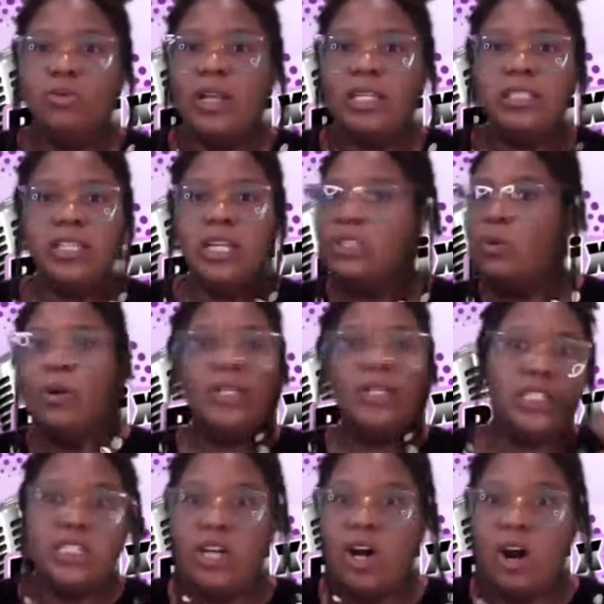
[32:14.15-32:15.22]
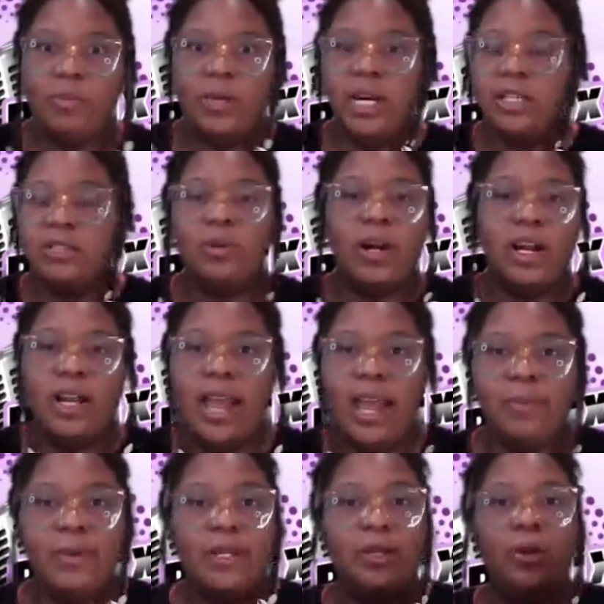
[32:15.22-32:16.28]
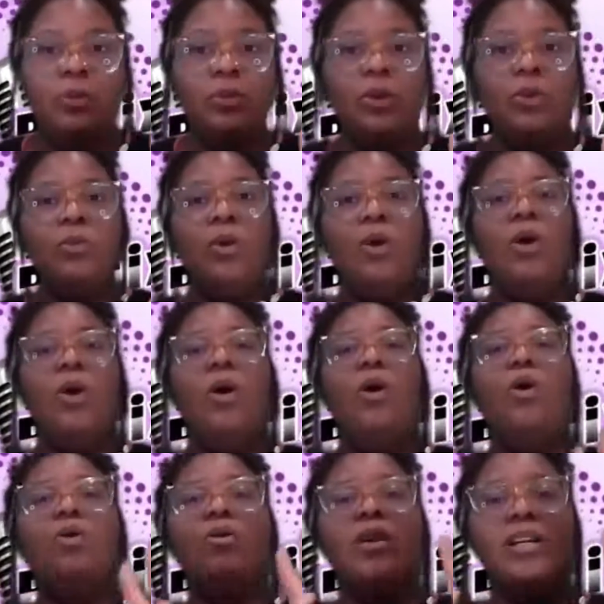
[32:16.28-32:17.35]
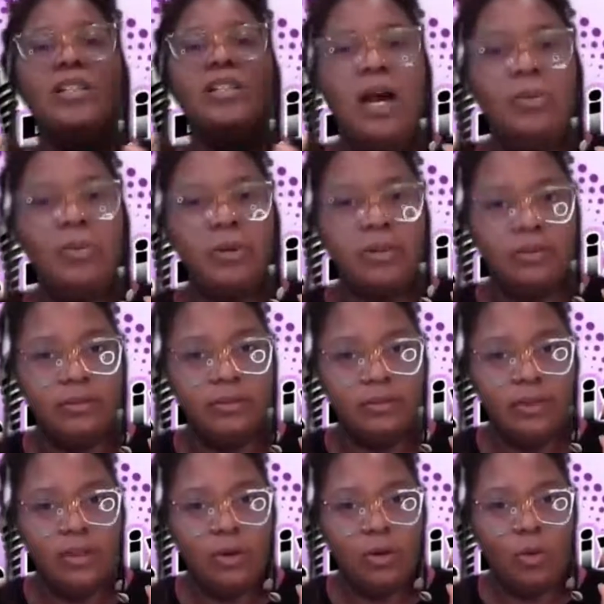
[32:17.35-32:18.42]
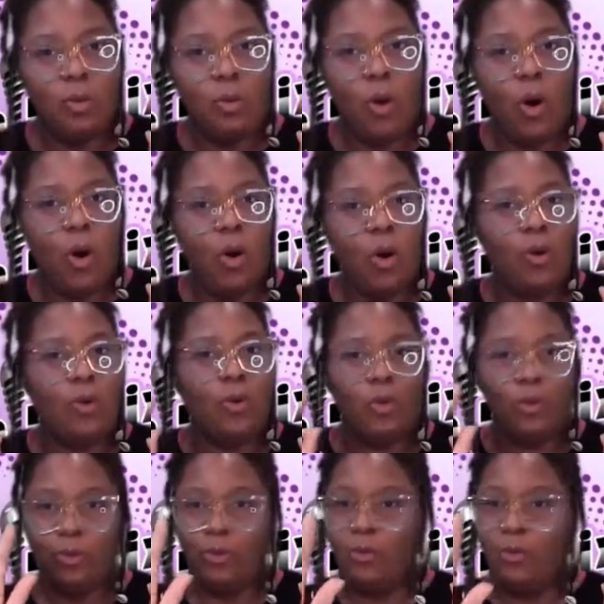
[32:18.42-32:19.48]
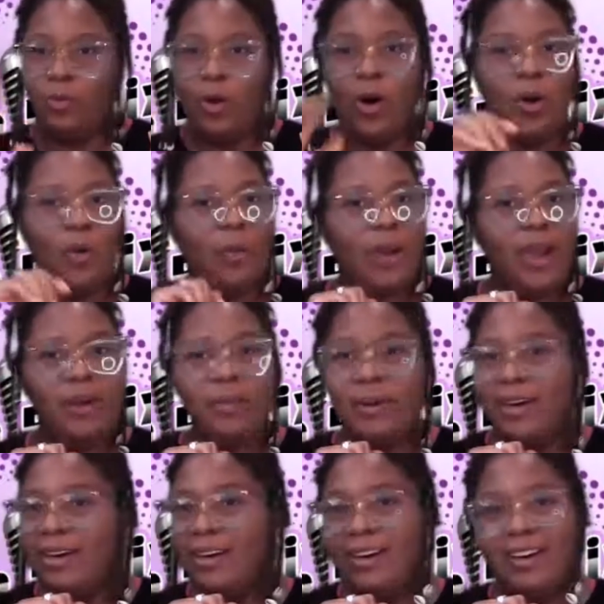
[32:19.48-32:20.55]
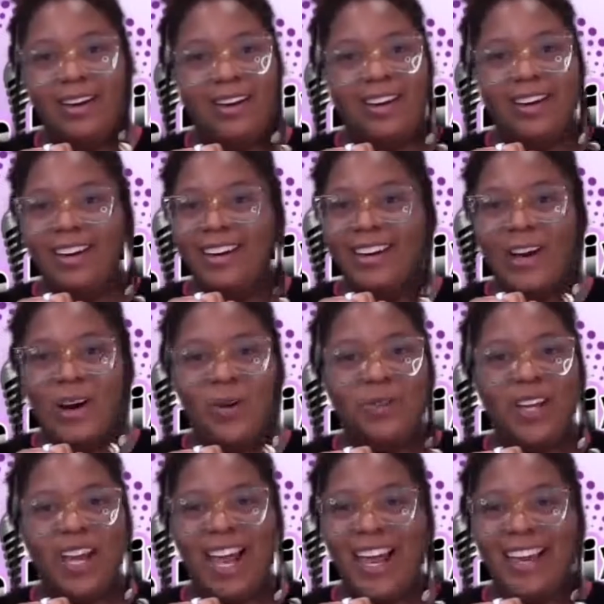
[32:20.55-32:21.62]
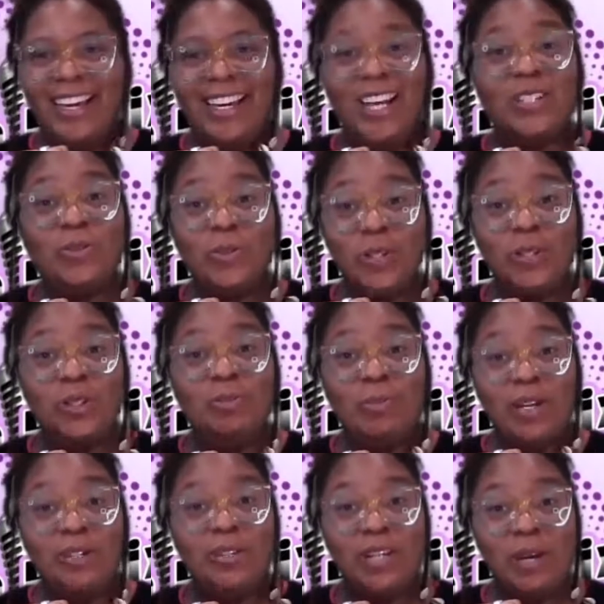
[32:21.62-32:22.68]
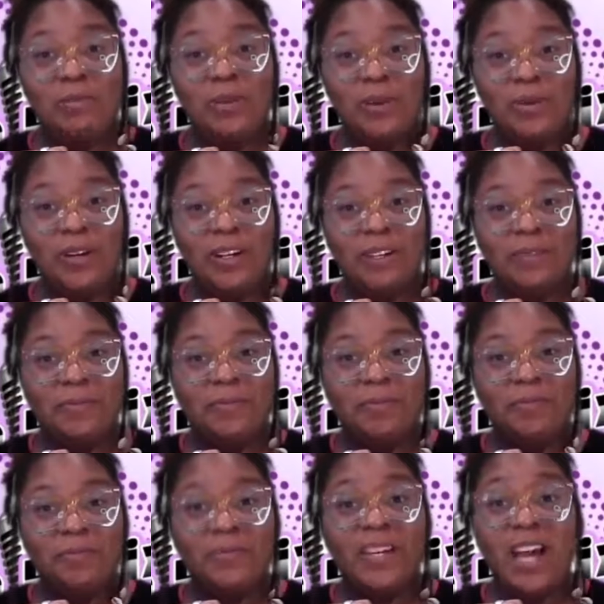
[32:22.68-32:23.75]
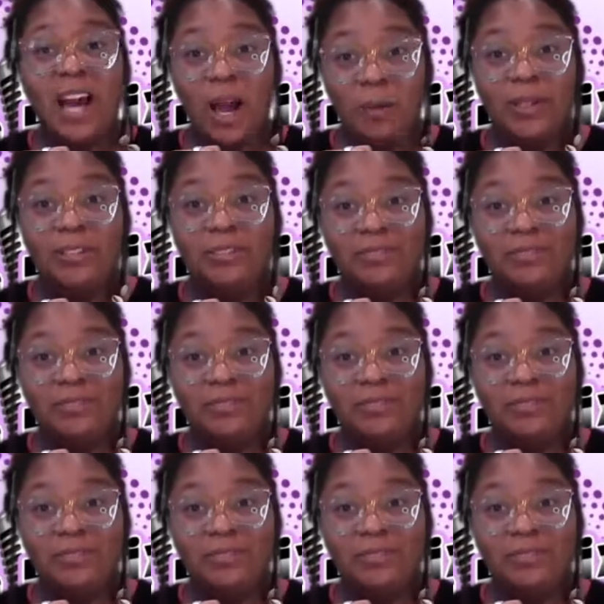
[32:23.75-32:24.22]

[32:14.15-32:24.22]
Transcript: Let's quit this job because we're unhappy. No, whoa, grasshopper. Whoa, baby. Okay, guess what those bills will keep doing? Coming.